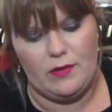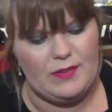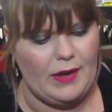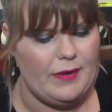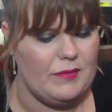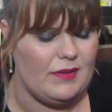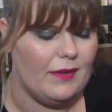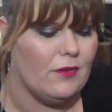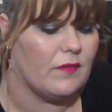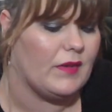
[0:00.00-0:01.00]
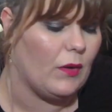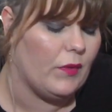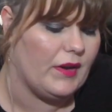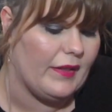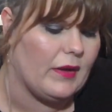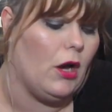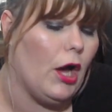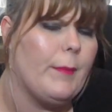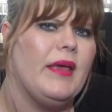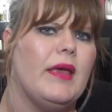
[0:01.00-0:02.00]
because I had been telling her that I wanted like a
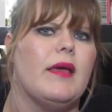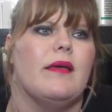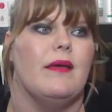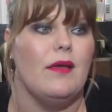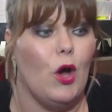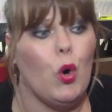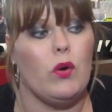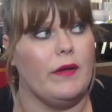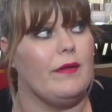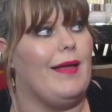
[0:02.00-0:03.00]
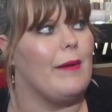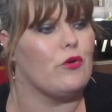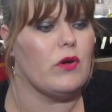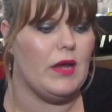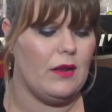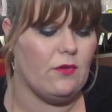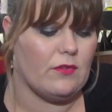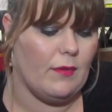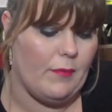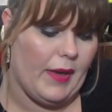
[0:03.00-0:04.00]
hot pink or like lime green or
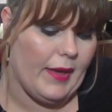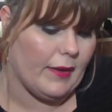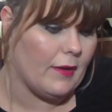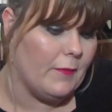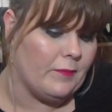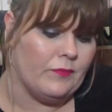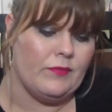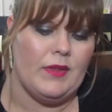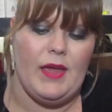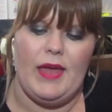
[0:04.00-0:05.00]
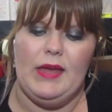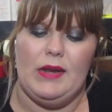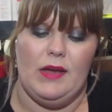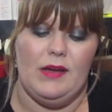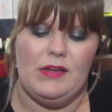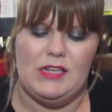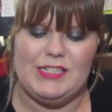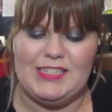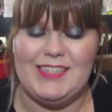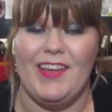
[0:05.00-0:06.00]
something bag. And uh,
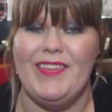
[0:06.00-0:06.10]
she saw